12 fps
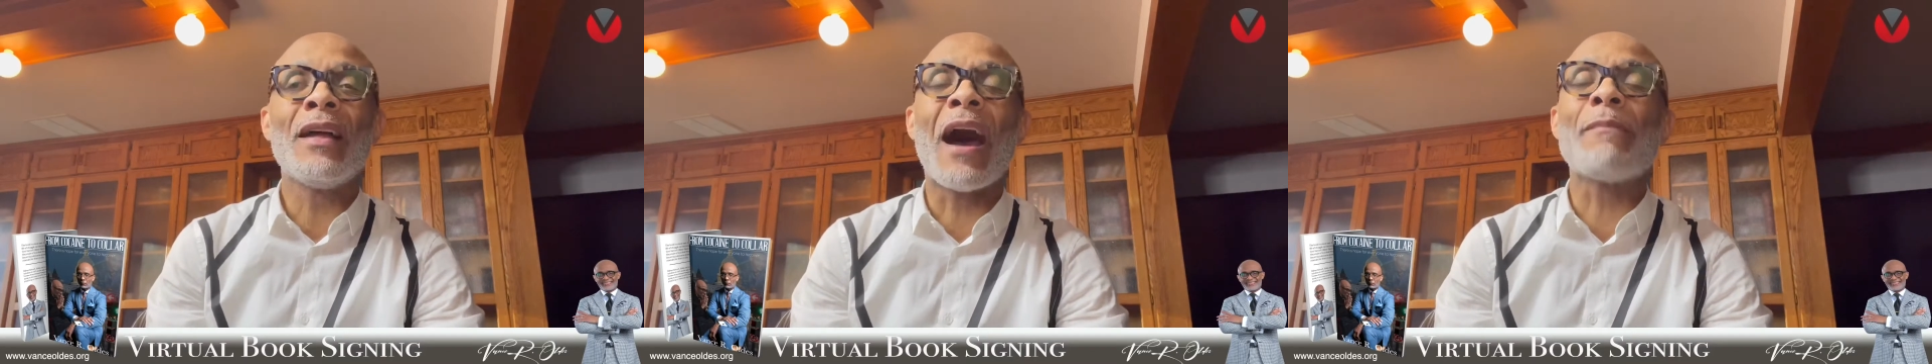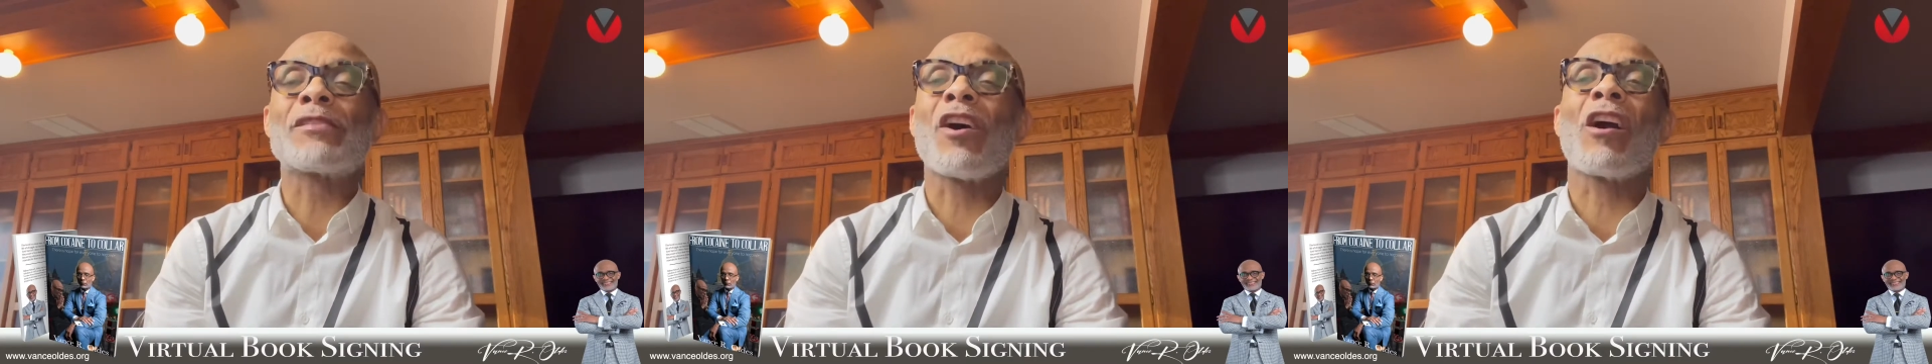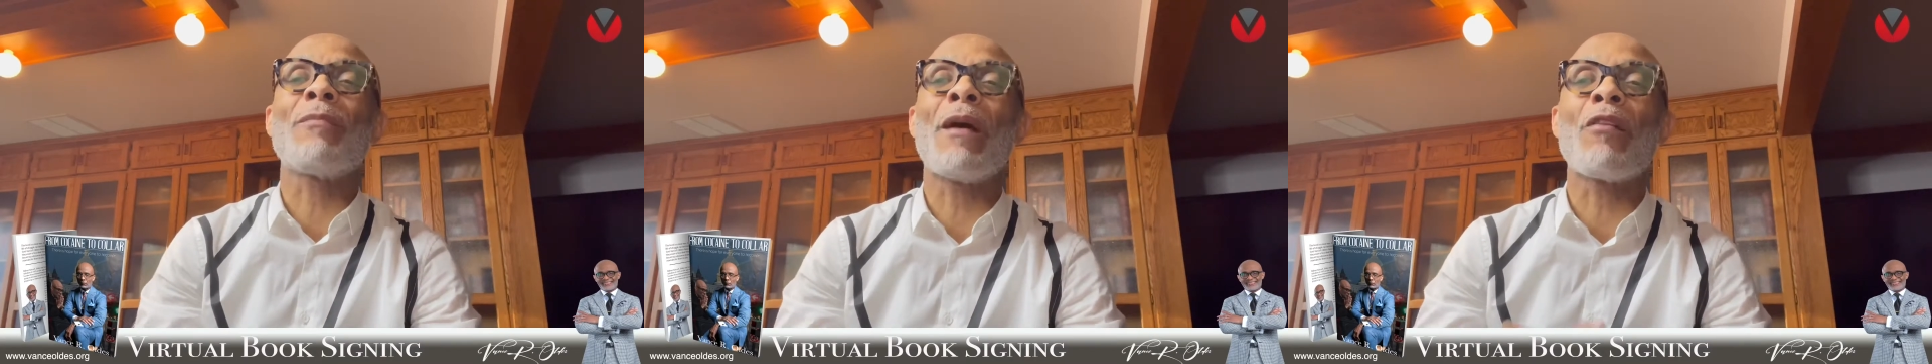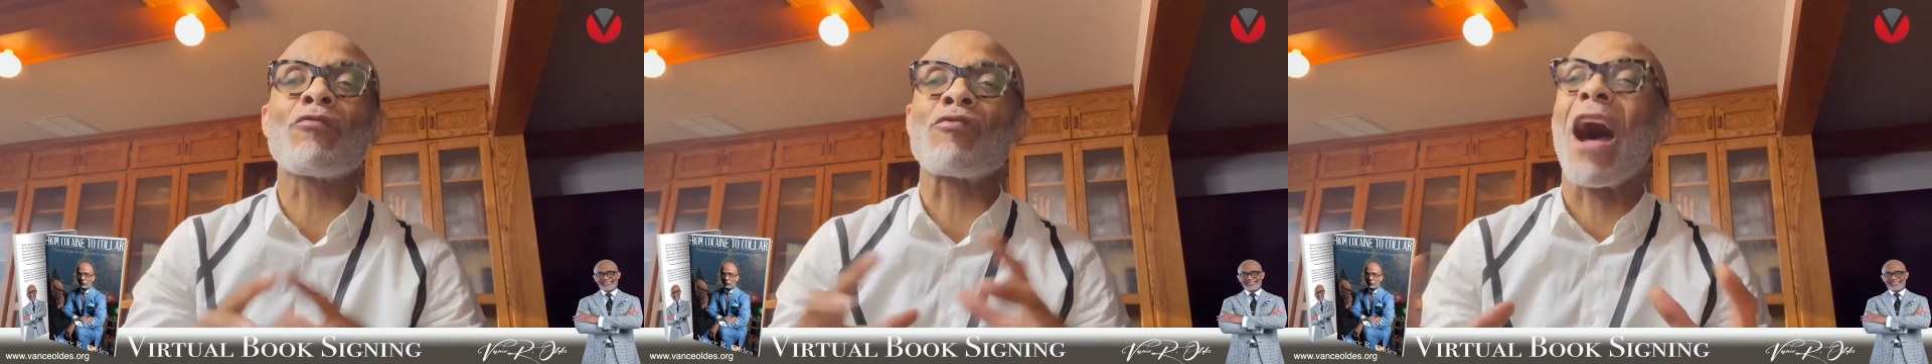I'm talking
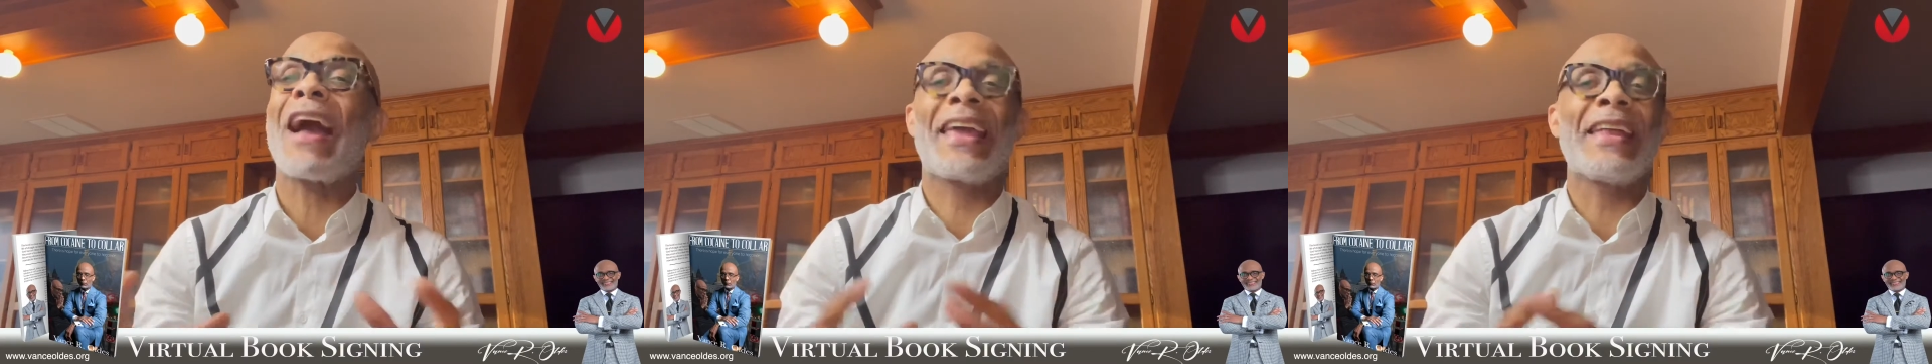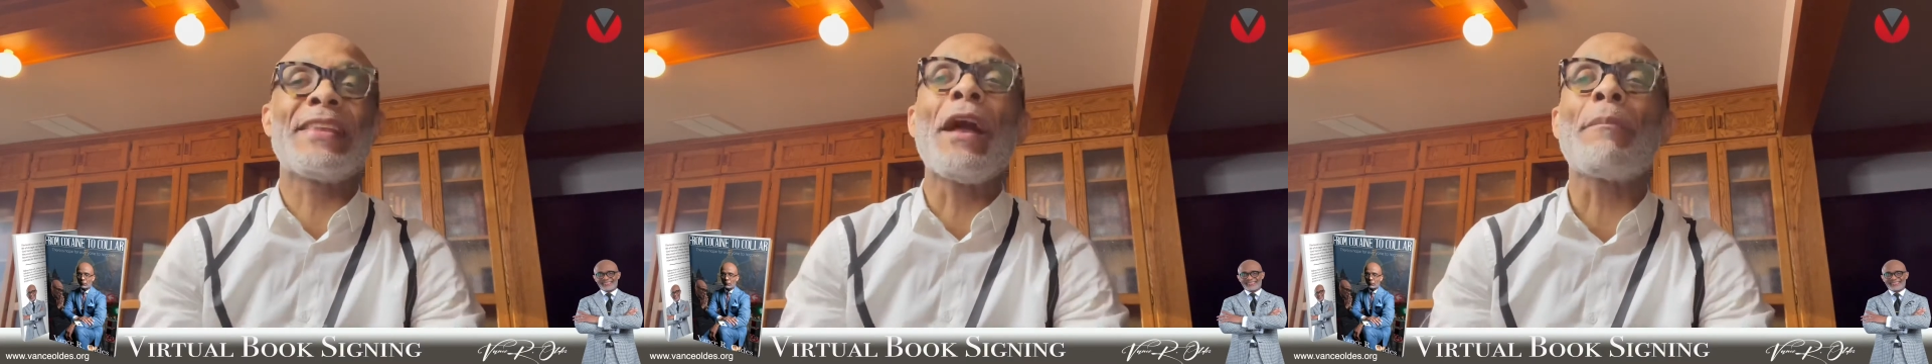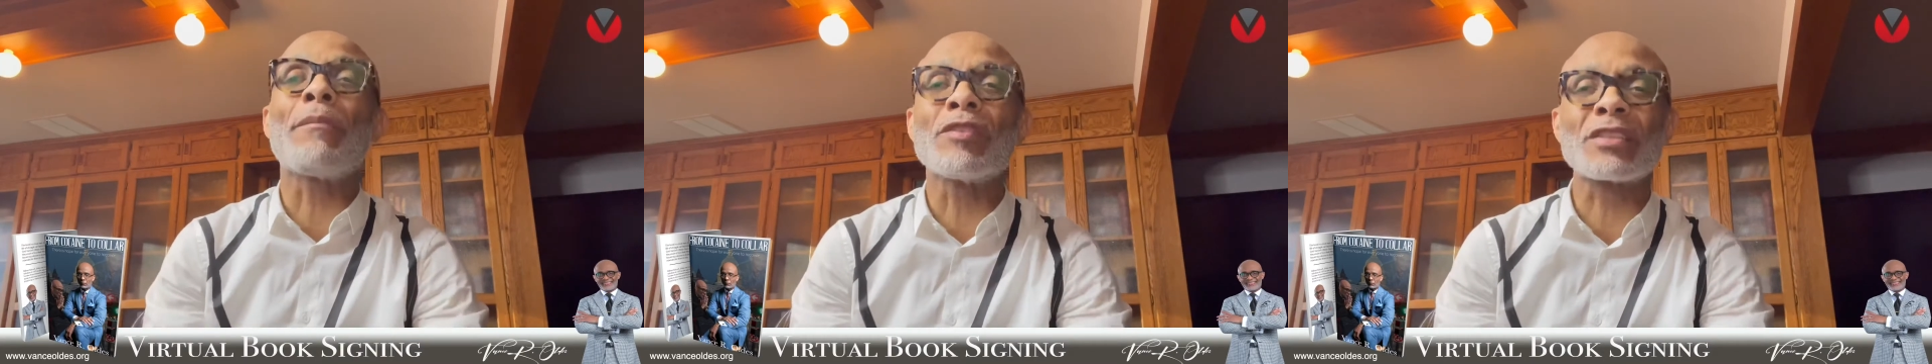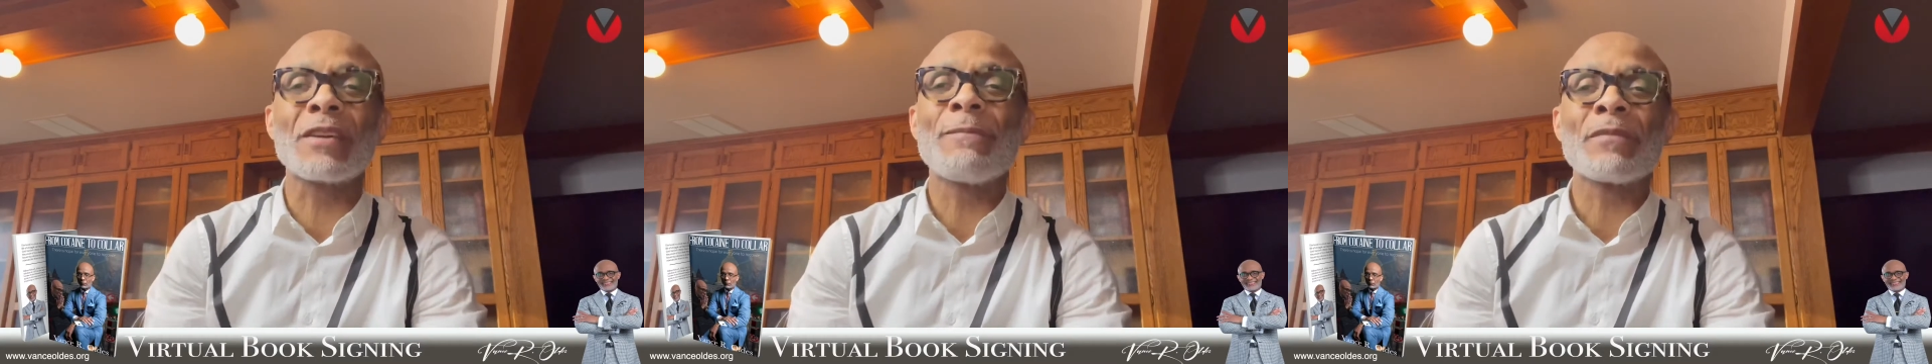about rocket
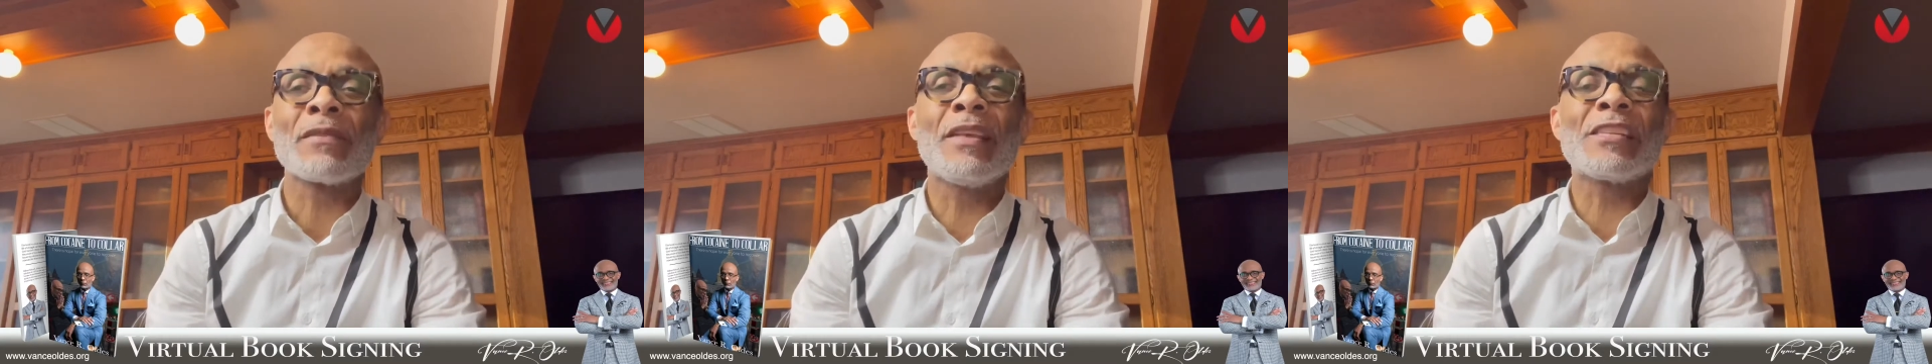numbers. This